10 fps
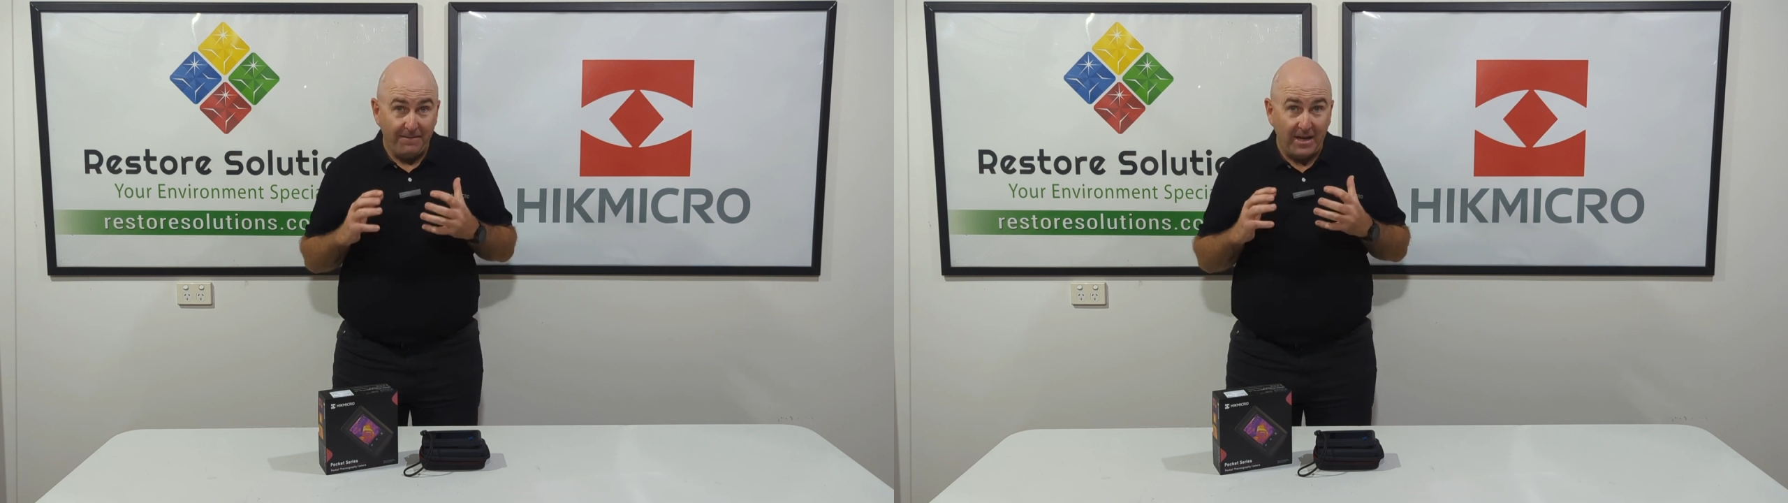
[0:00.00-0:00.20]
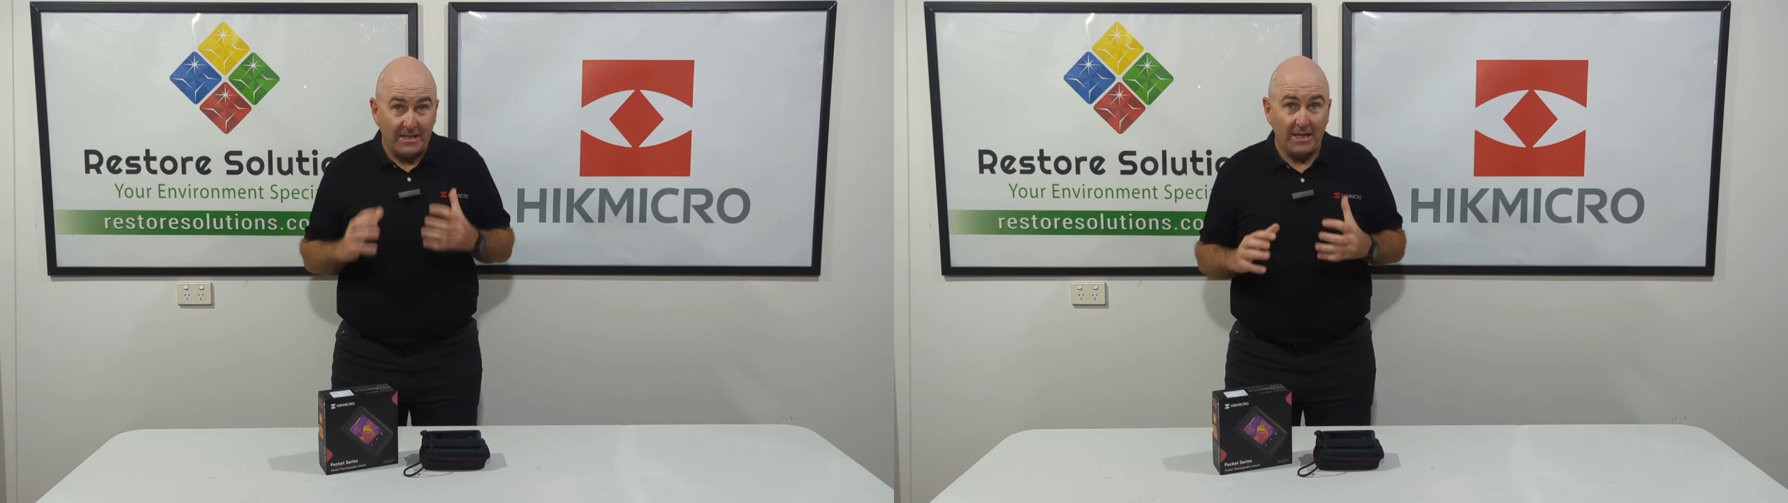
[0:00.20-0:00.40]

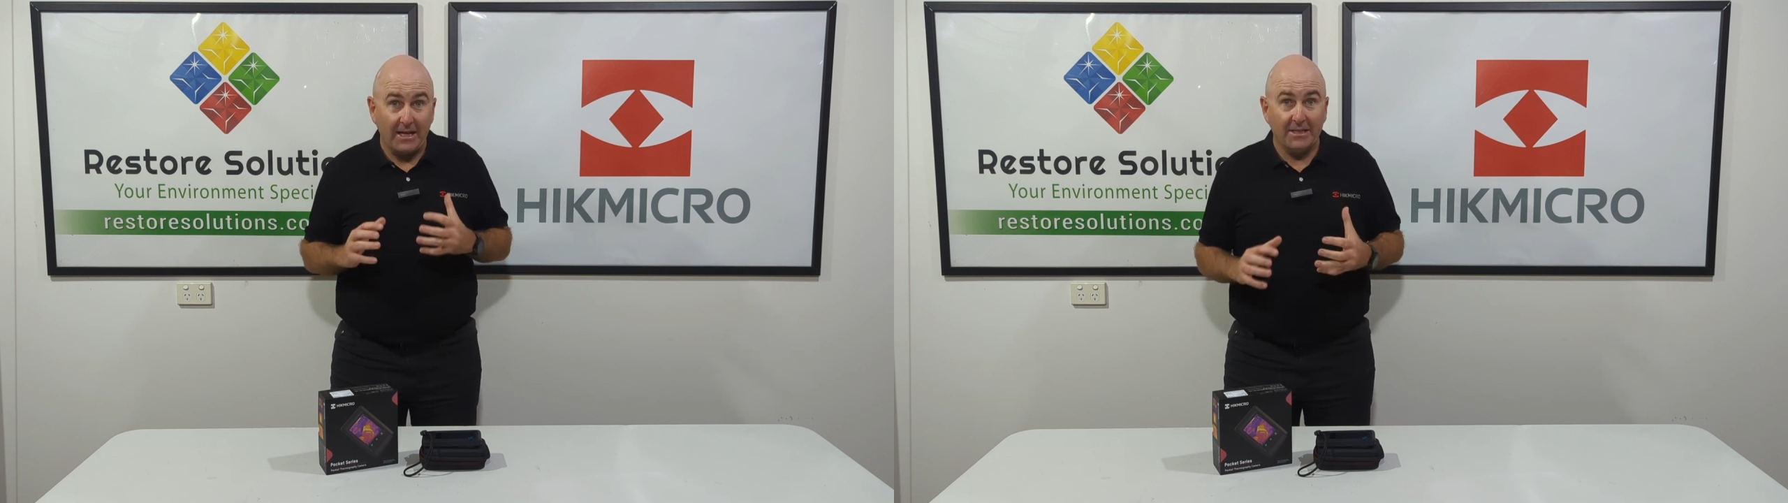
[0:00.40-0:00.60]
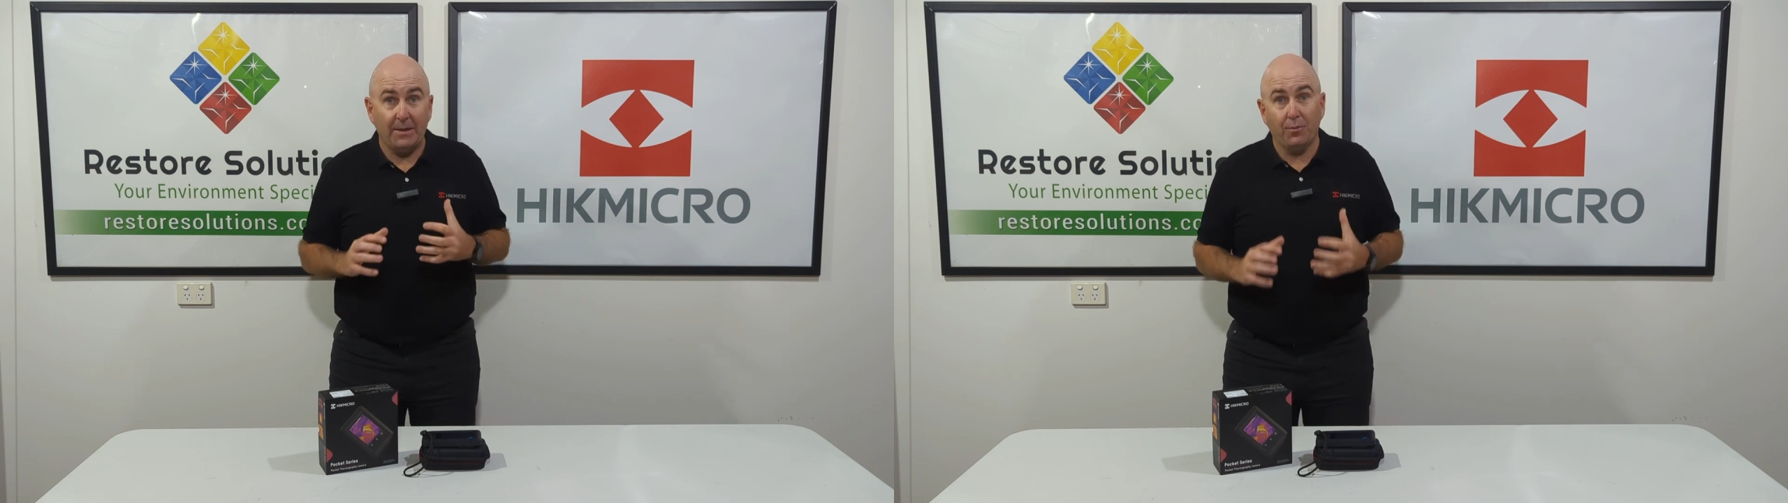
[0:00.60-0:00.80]

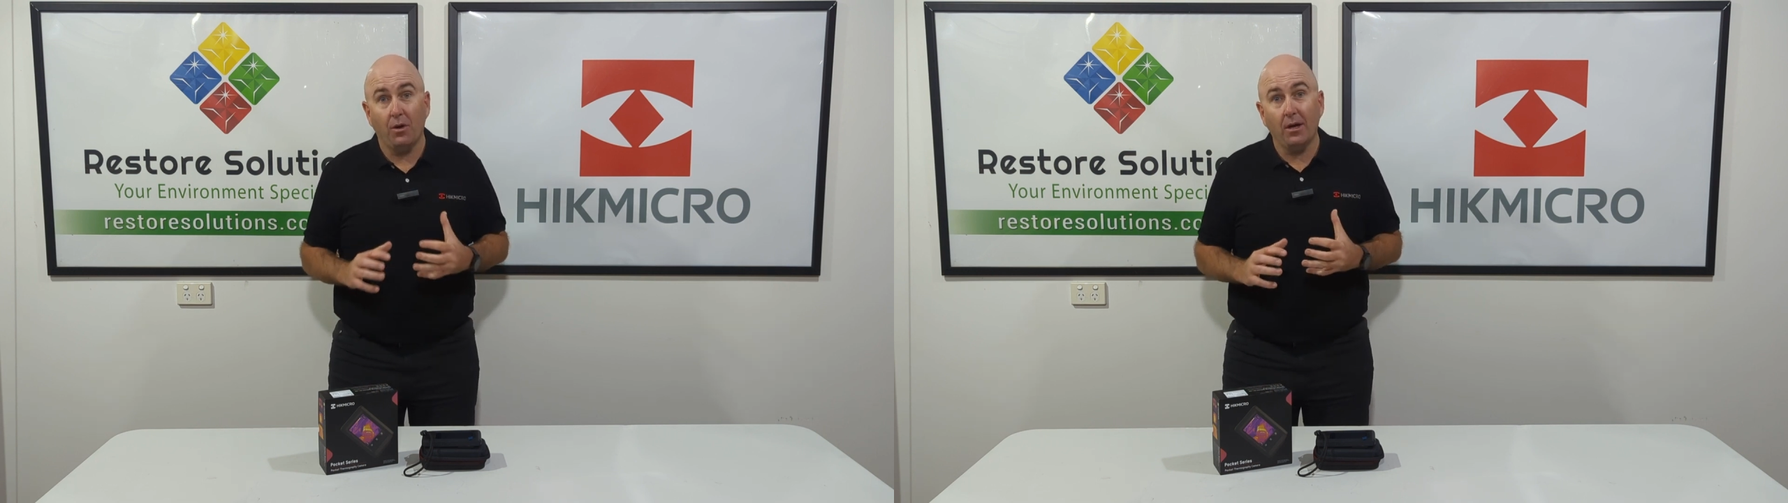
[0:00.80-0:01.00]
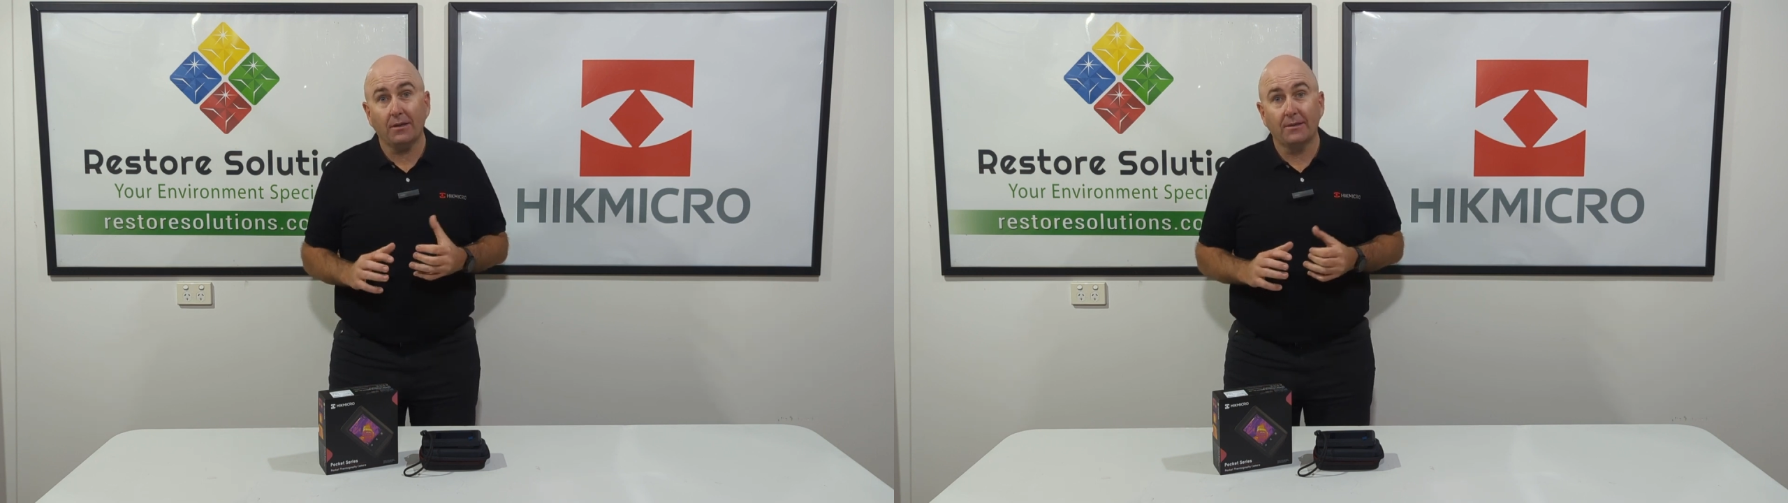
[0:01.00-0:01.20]
fantastic
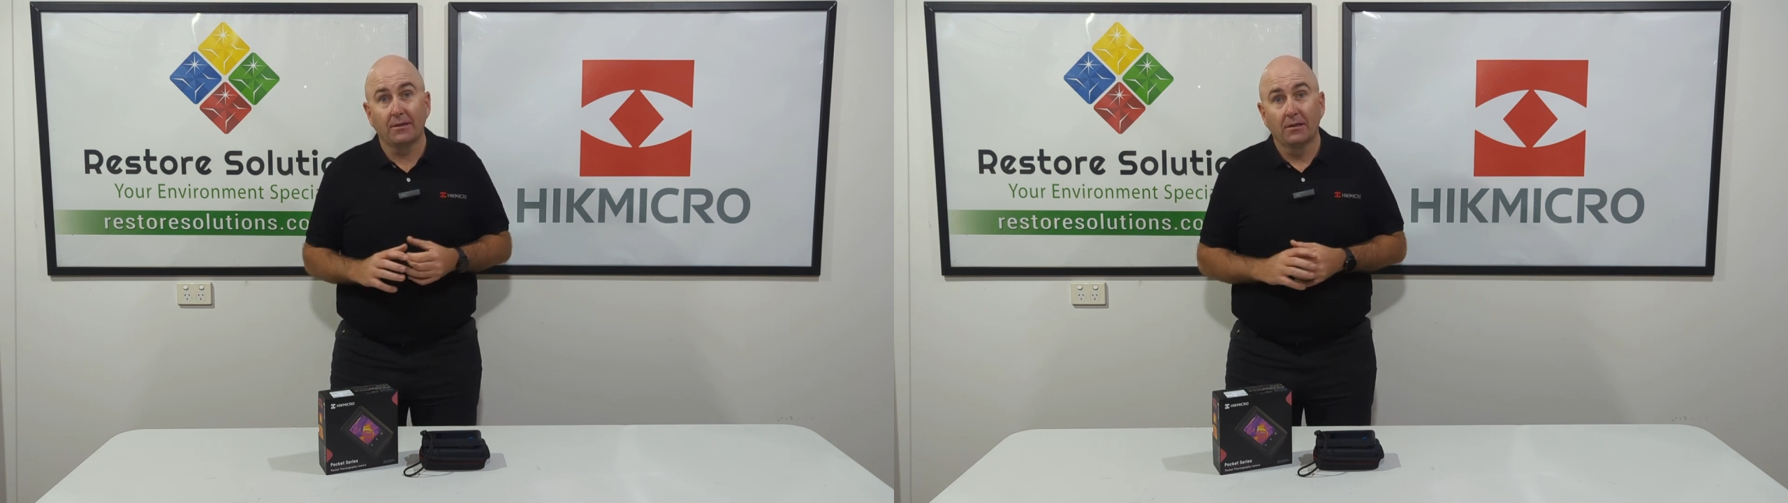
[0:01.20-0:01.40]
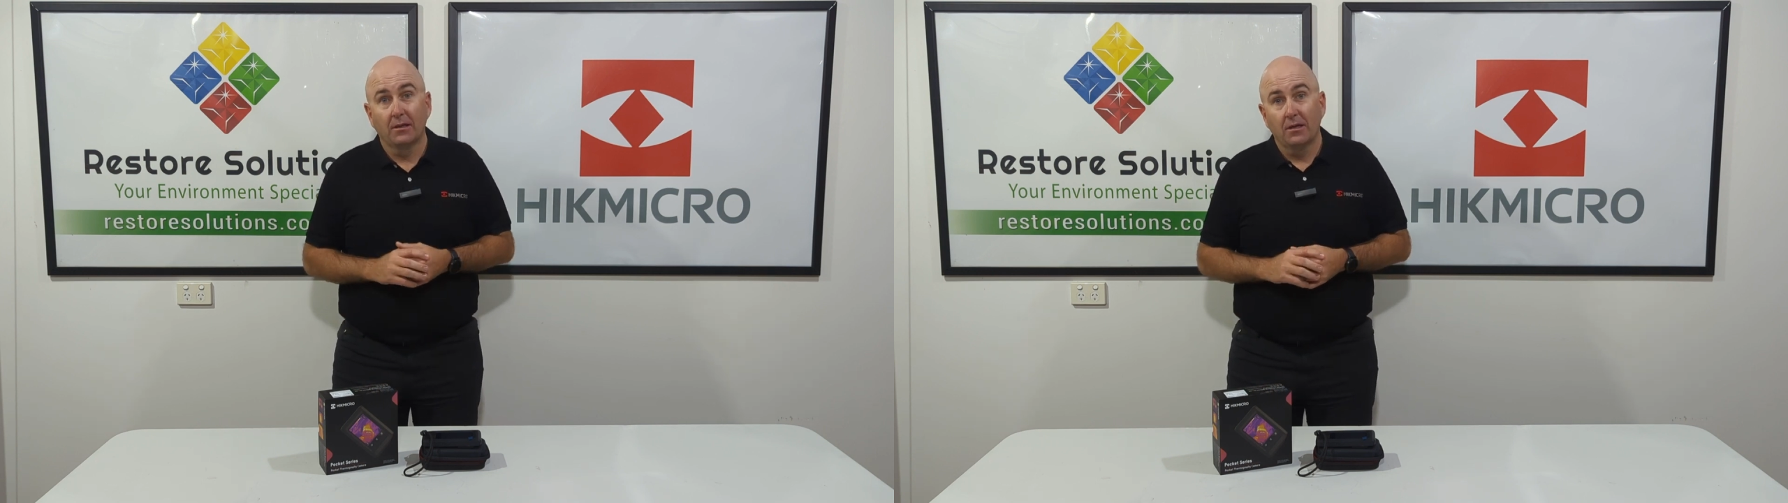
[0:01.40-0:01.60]
products,